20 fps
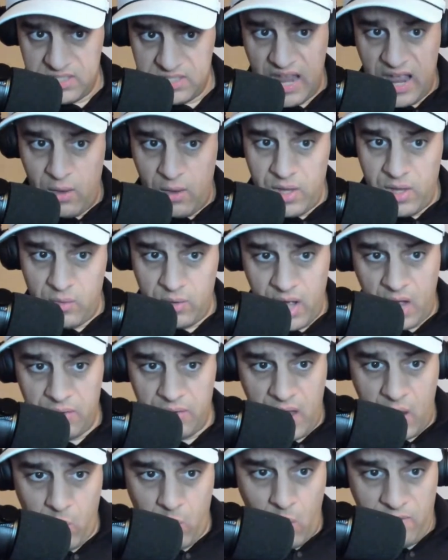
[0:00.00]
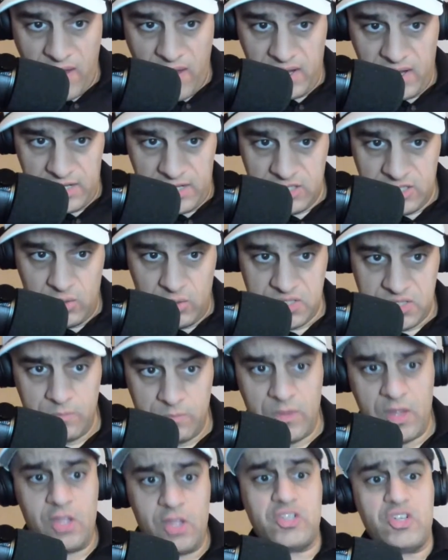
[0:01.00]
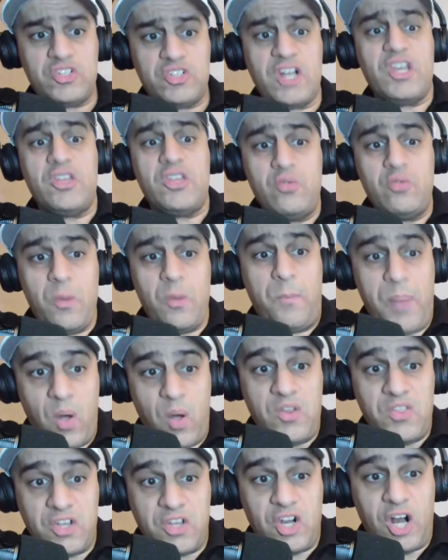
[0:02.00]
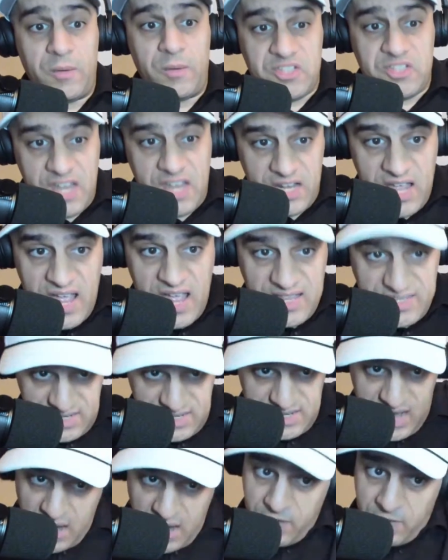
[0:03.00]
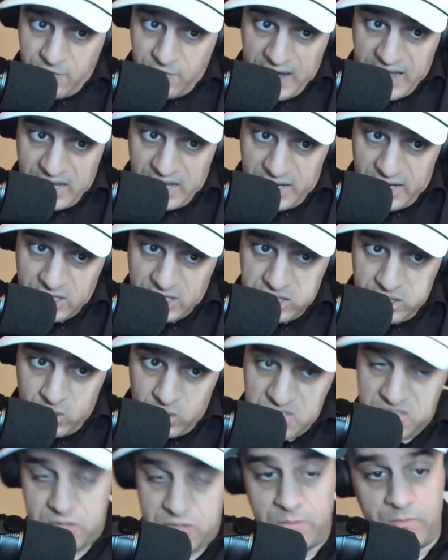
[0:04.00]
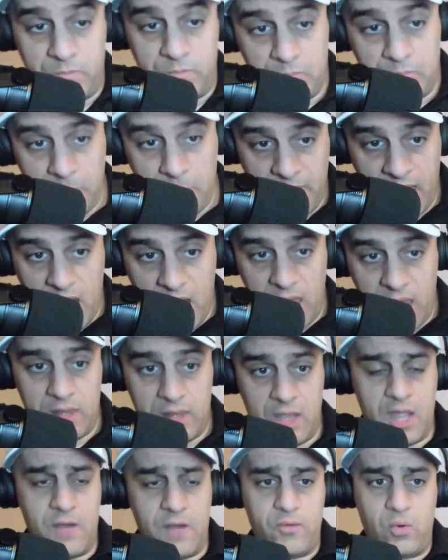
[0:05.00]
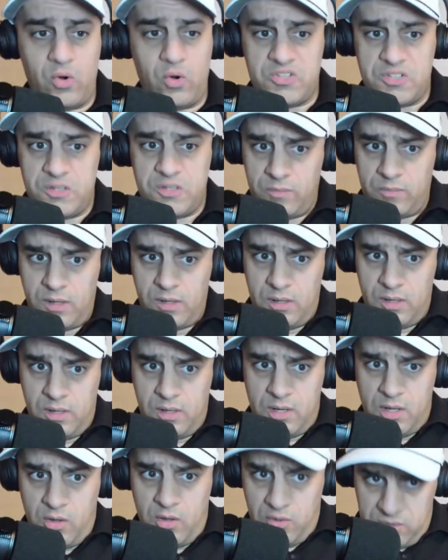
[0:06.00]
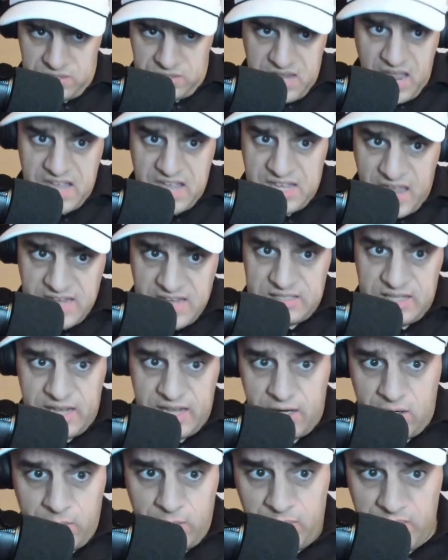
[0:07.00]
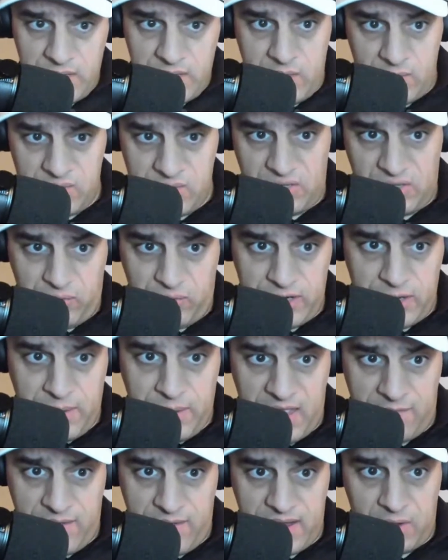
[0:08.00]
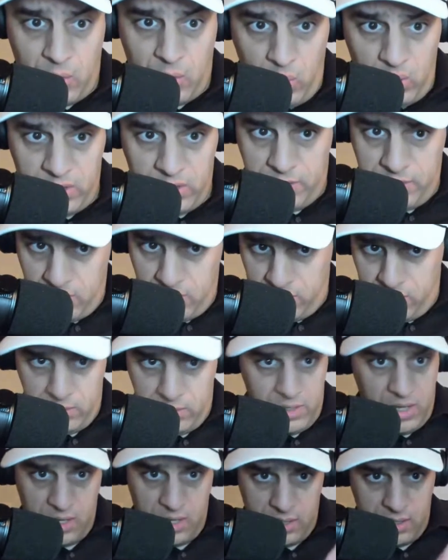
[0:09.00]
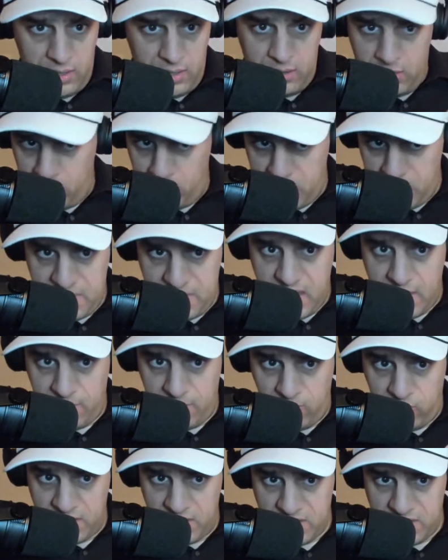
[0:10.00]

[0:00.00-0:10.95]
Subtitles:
to say, I won't fight Lennox Lewis. Turned out he threw the belt in the garbage can to never fight Lennox Lewis. And of course, decades later, he was confronted by Evander Holyfield. You know, they became